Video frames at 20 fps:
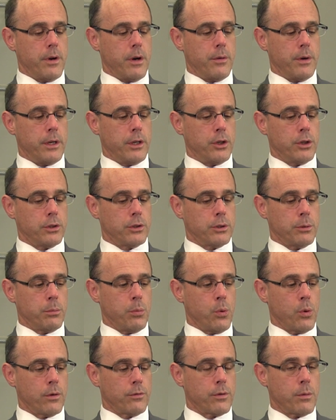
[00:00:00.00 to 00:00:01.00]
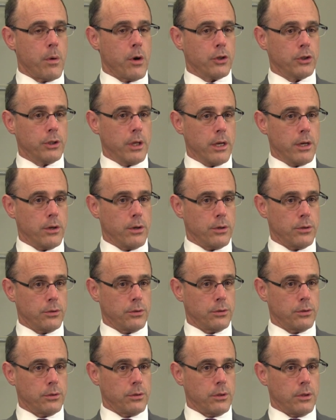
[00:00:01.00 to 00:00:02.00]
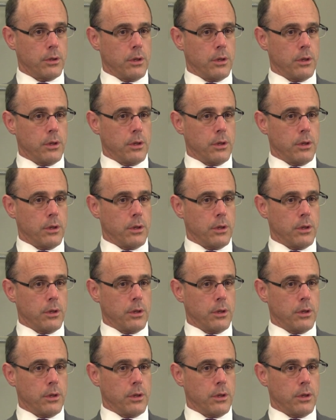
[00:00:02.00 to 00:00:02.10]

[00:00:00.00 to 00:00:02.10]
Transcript: very good support from our senators.